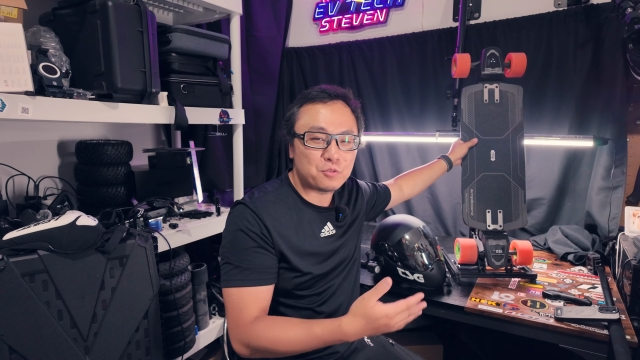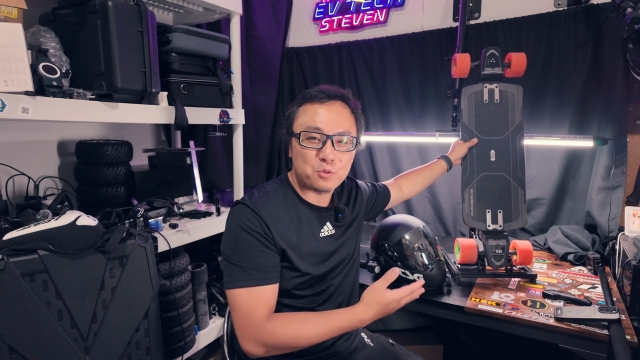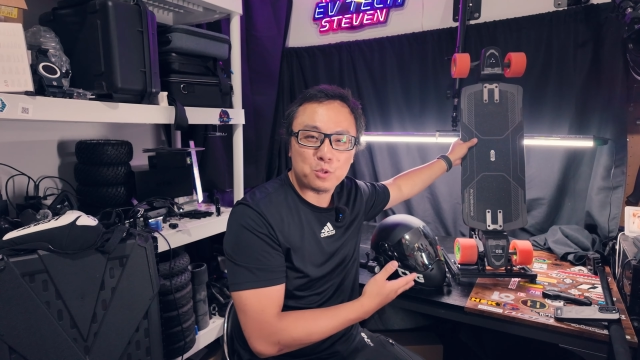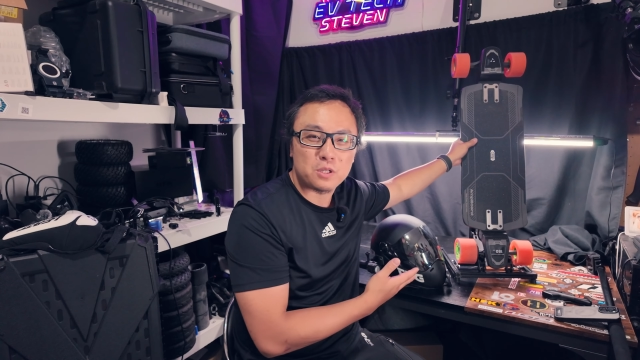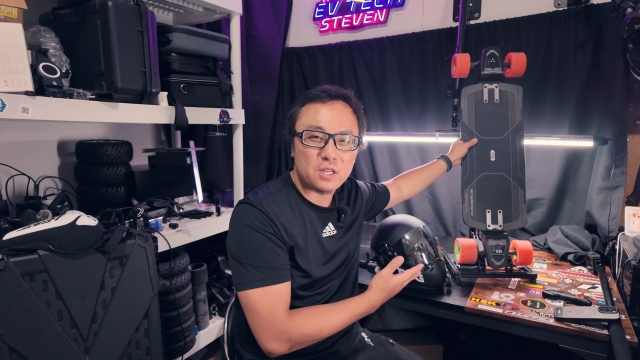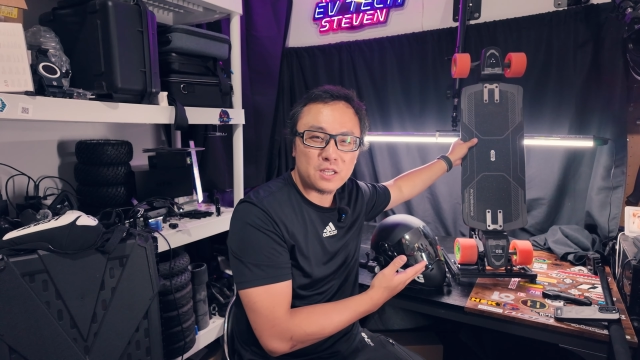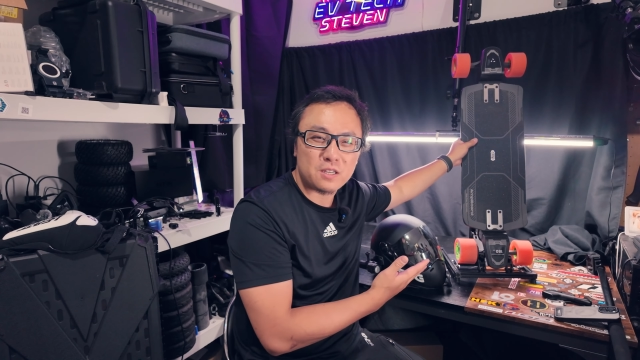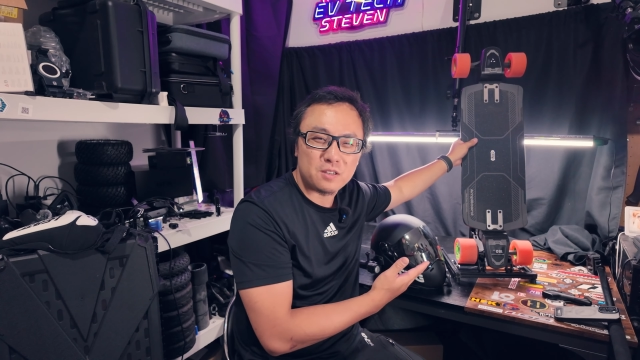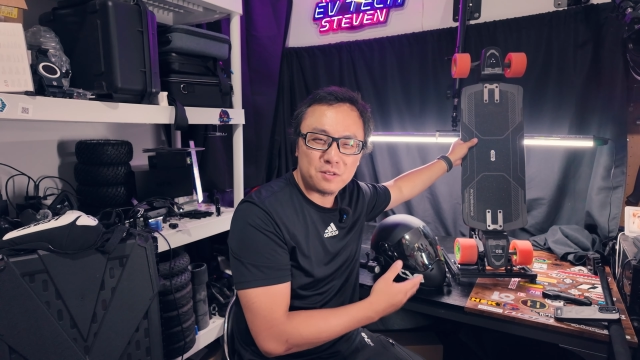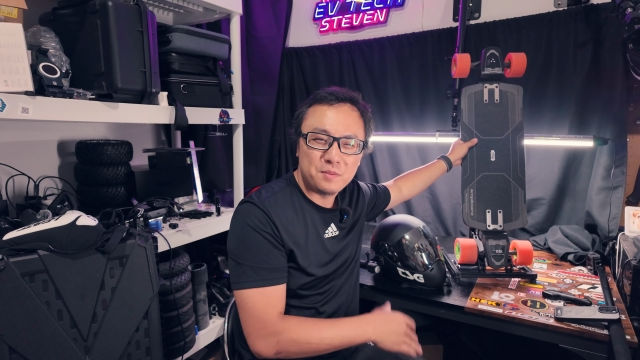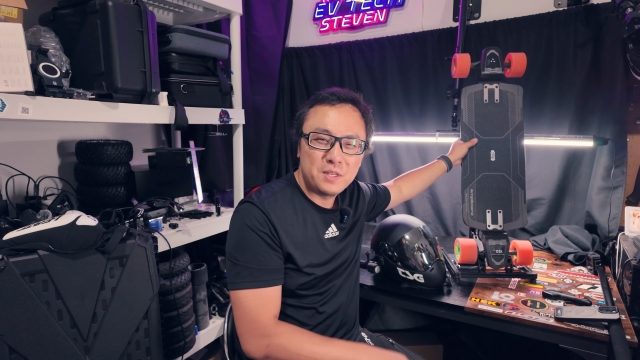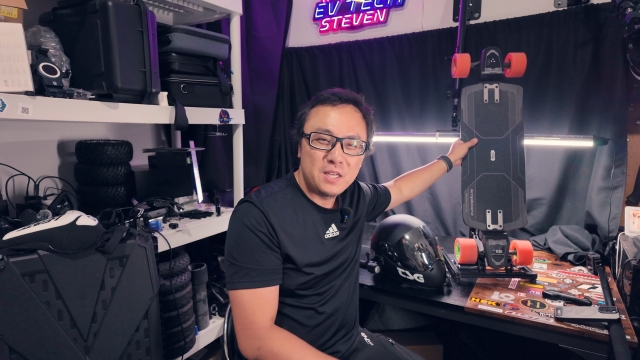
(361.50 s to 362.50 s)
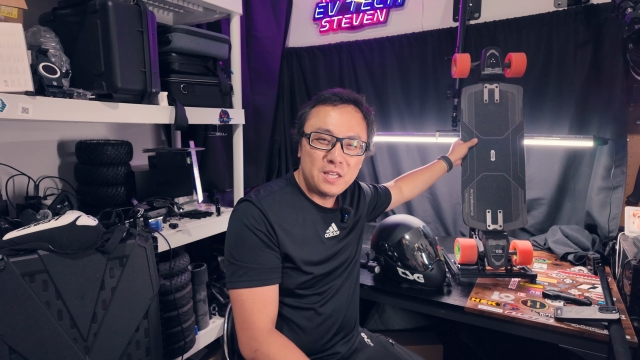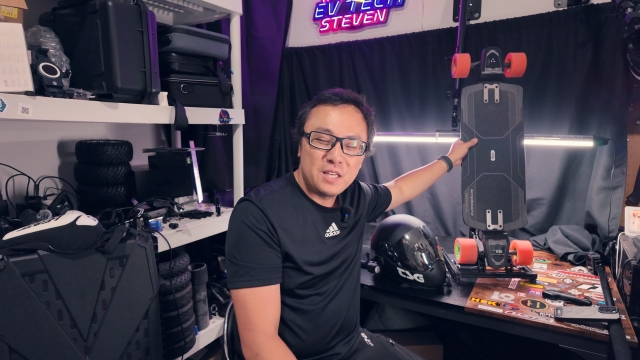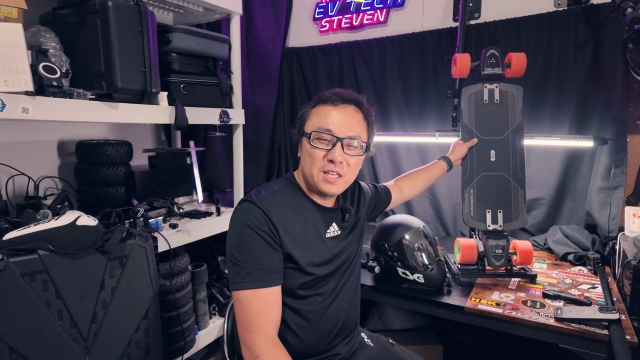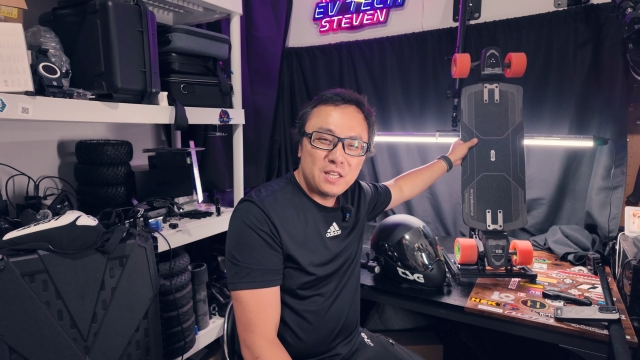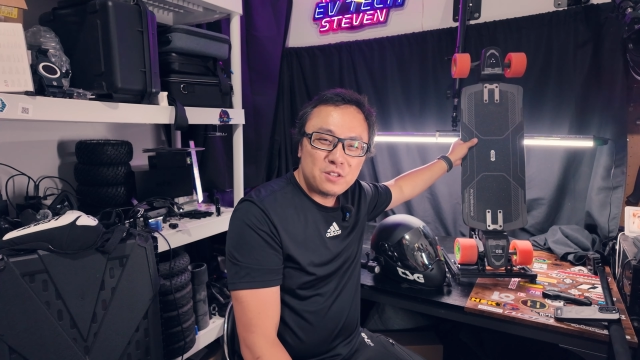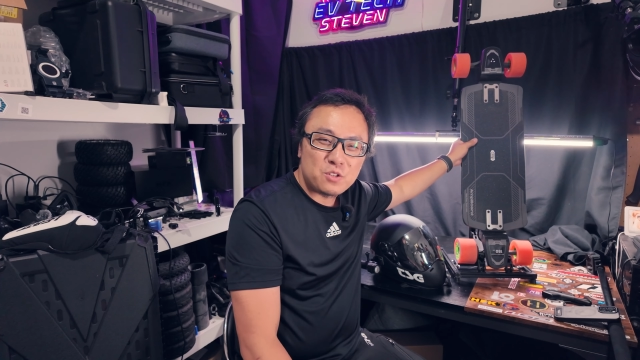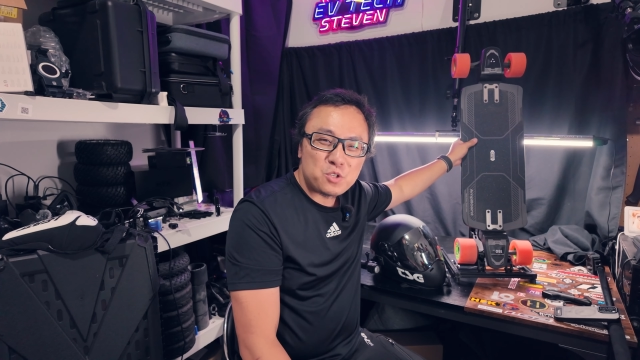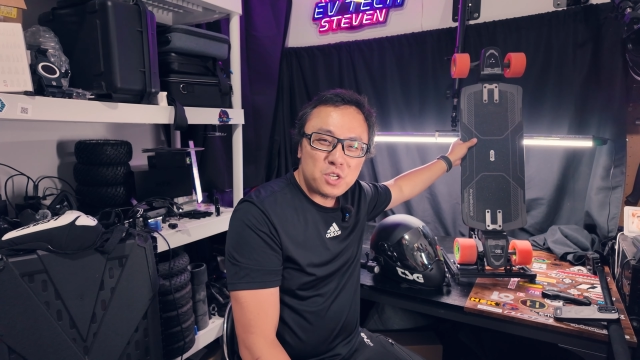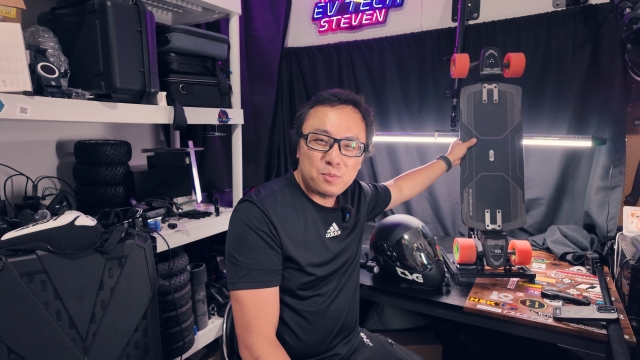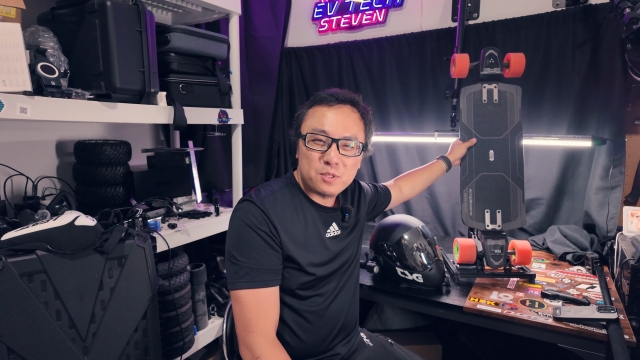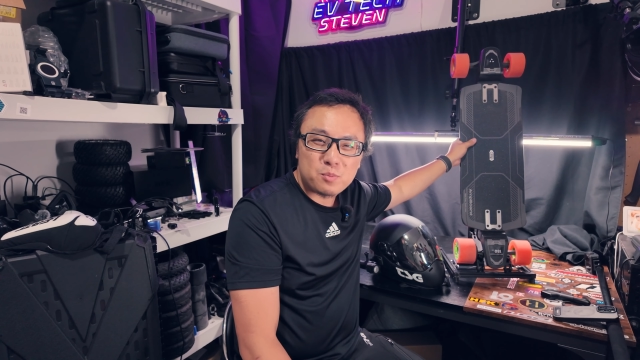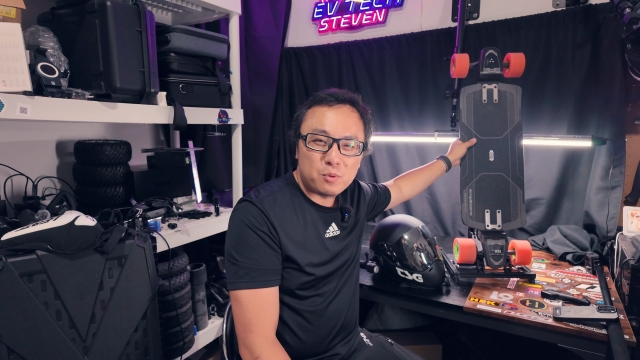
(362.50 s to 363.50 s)
for like the
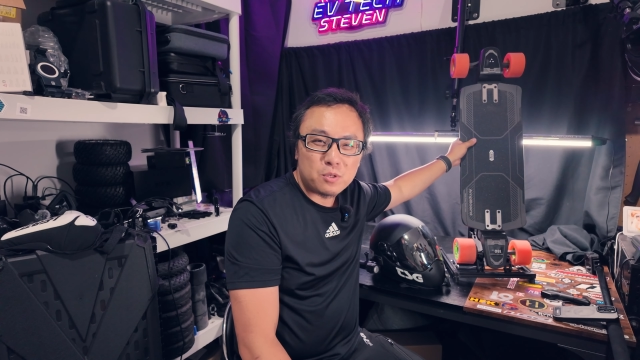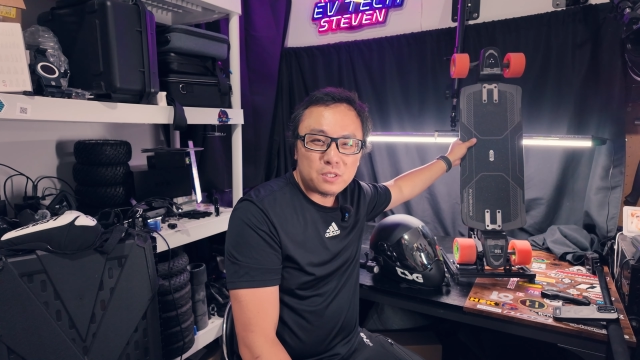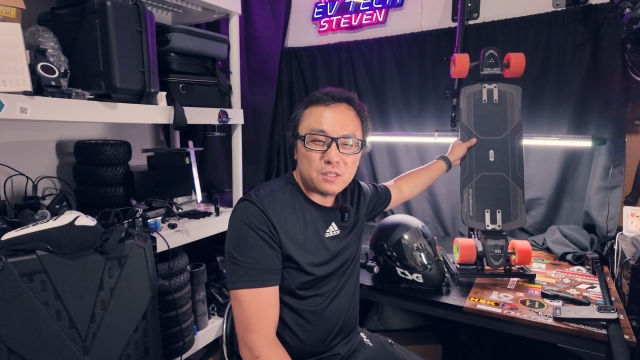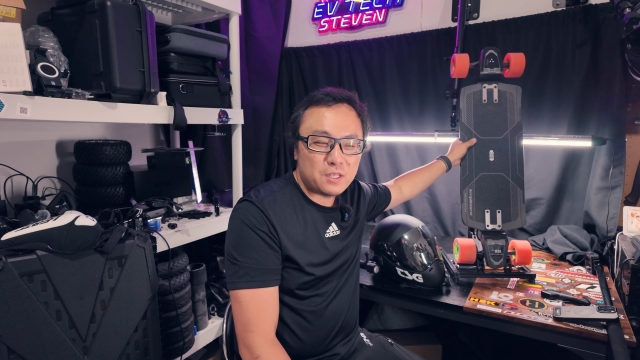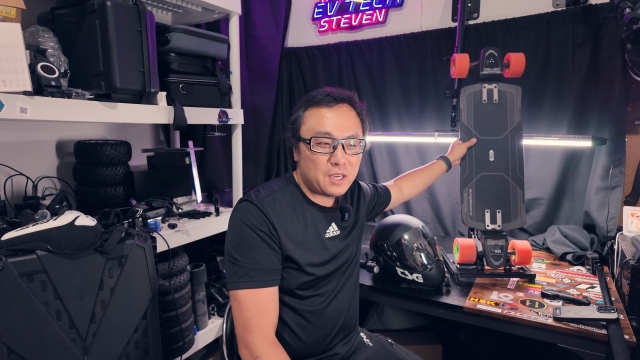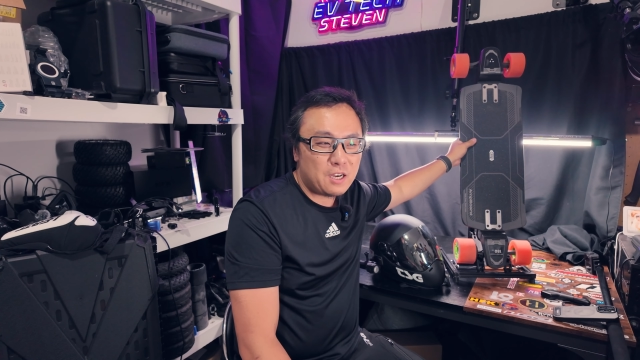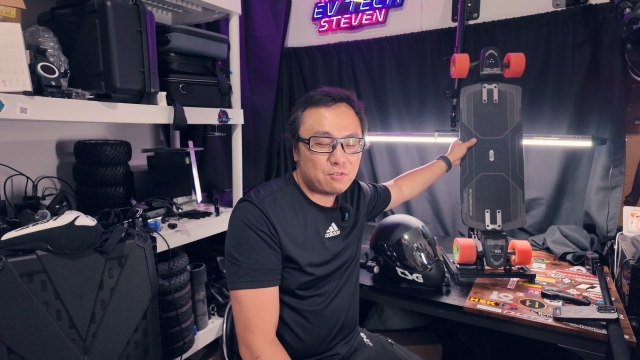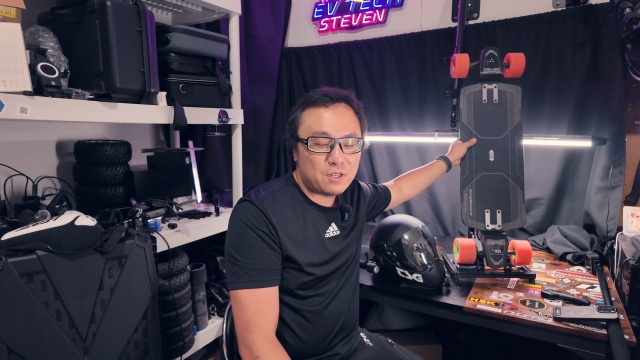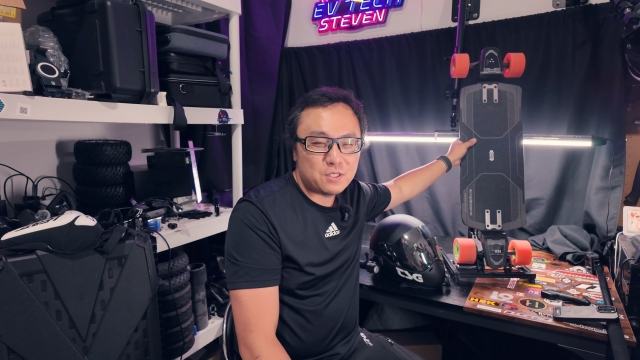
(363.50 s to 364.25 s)
cheapest board that they have.